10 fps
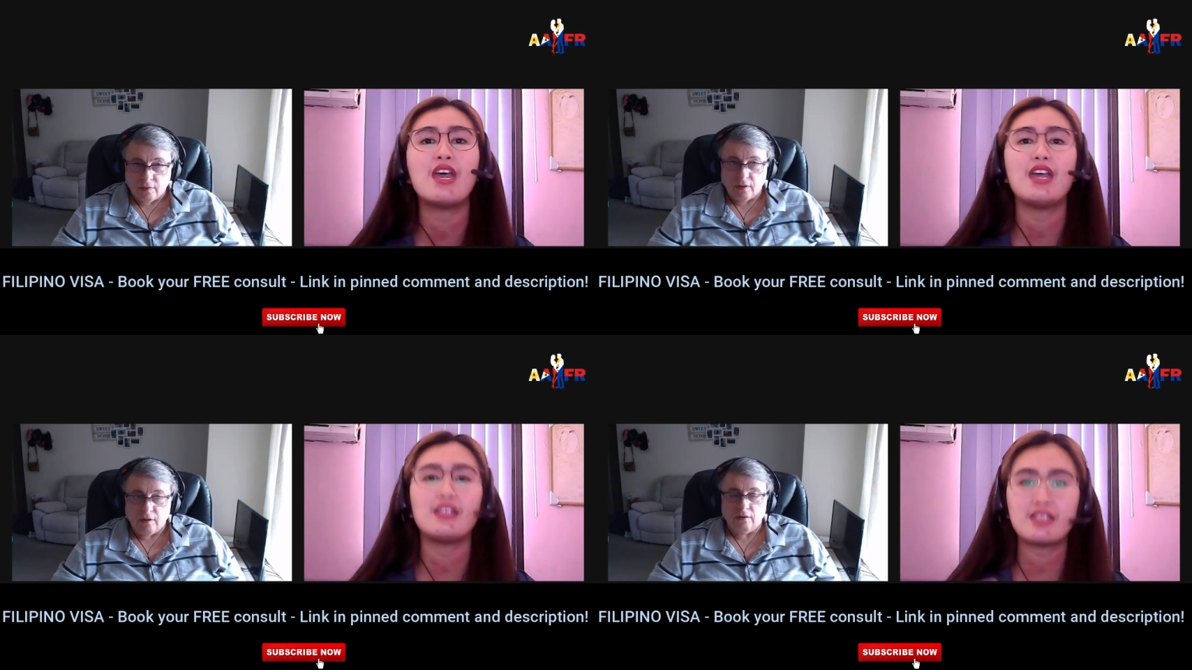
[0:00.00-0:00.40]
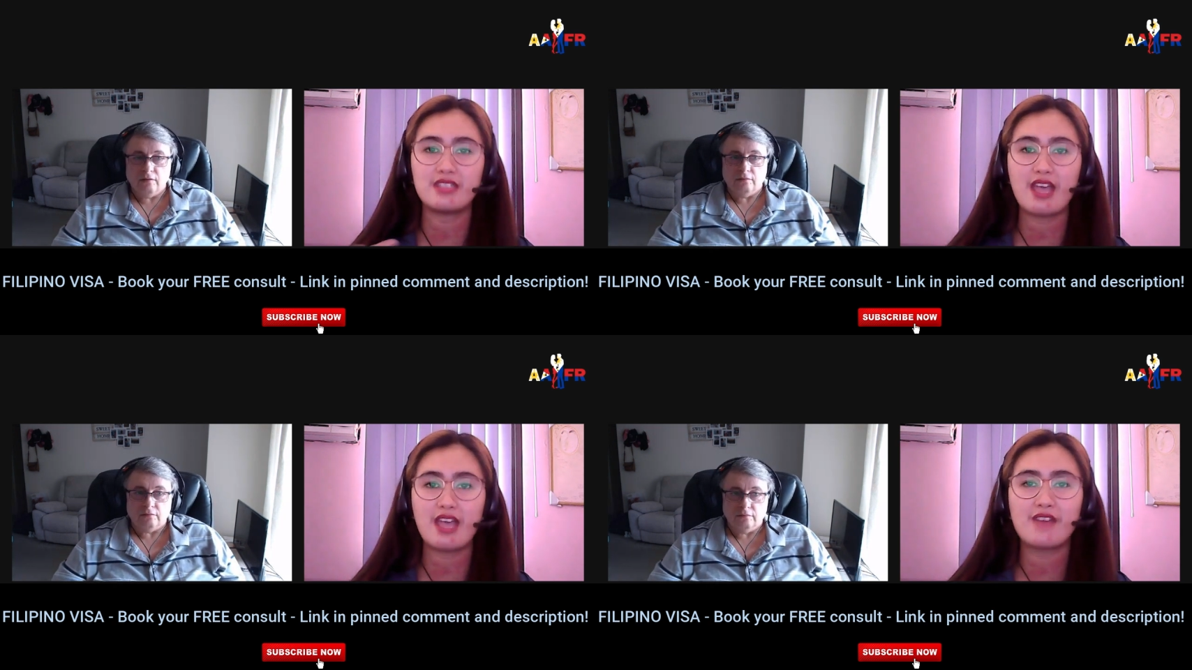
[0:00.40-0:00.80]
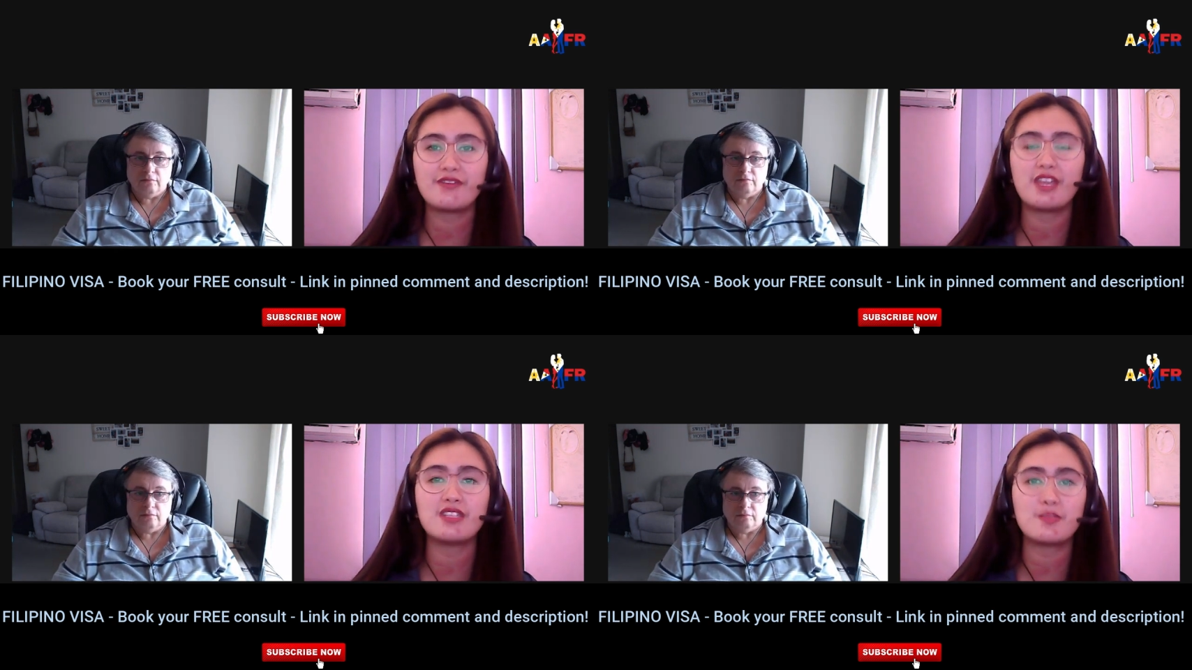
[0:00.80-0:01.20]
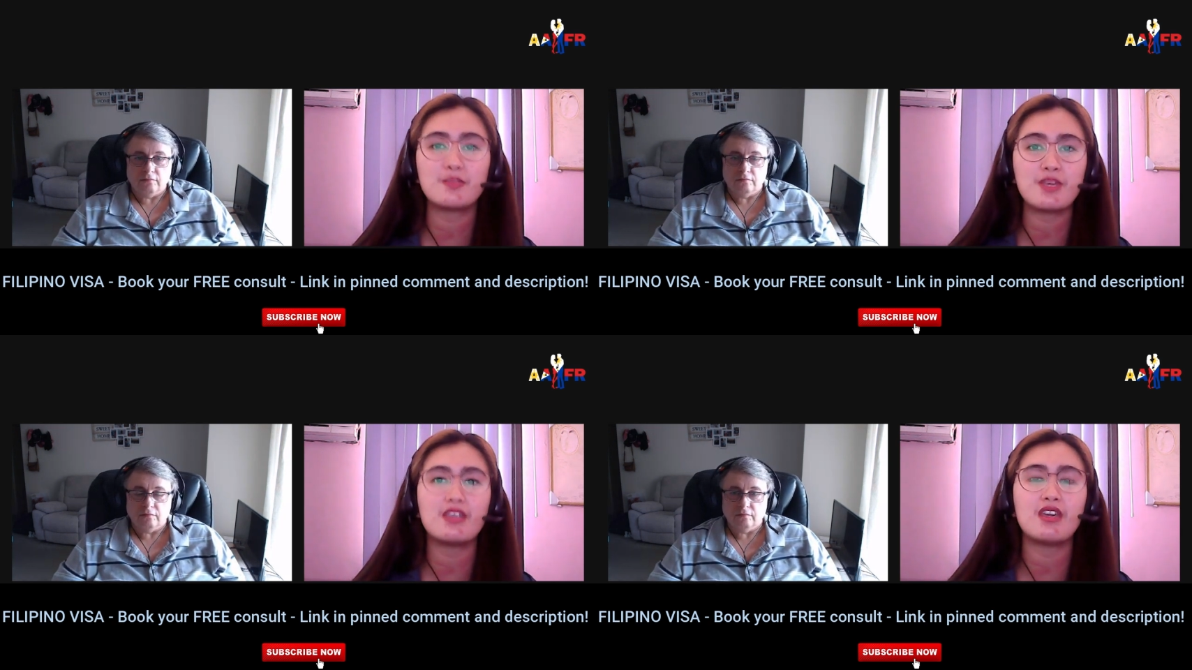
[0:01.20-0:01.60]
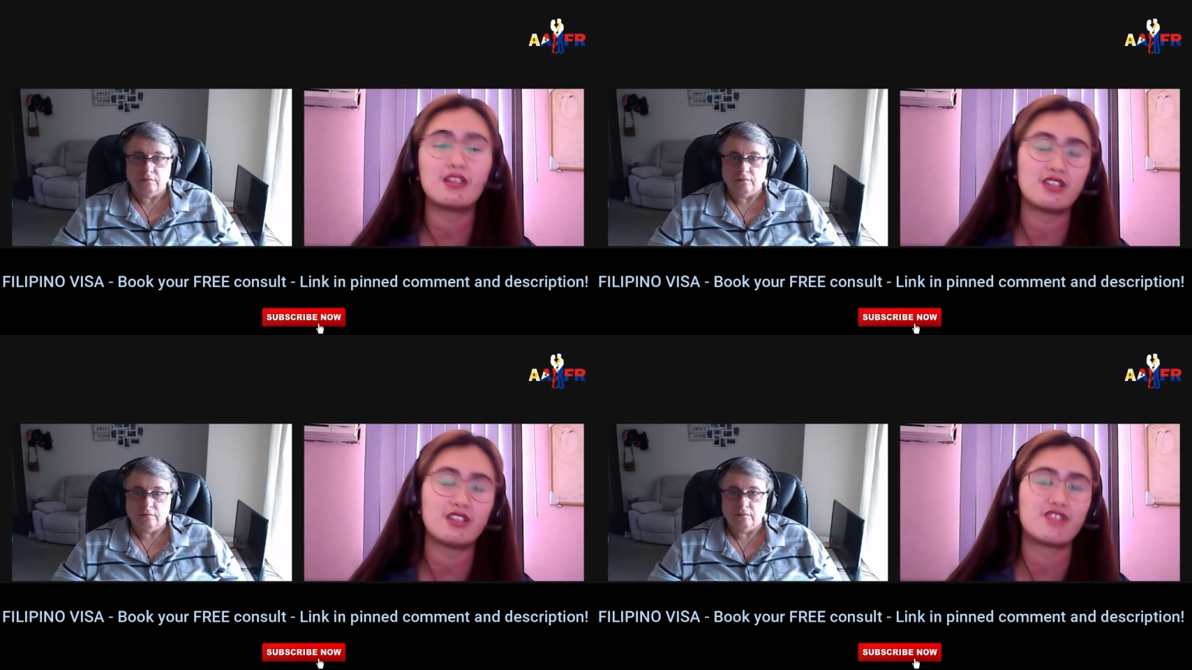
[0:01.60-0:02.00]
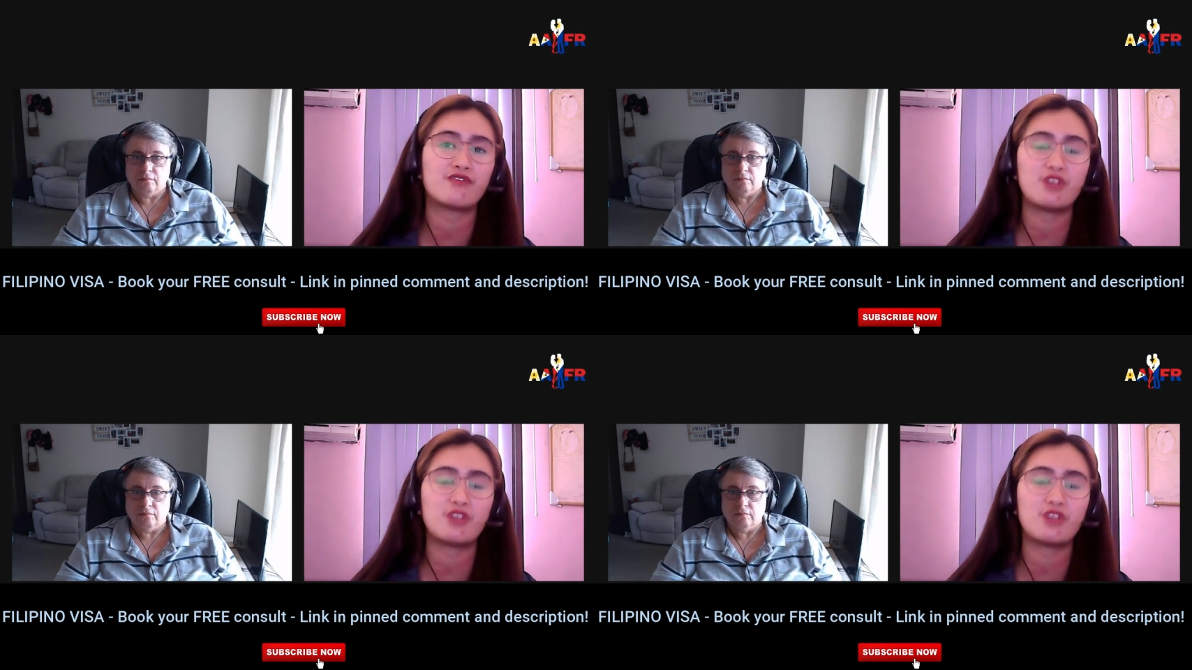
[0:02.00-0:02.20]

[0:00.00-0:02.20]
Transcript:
Speaker 1: and a staff can speak English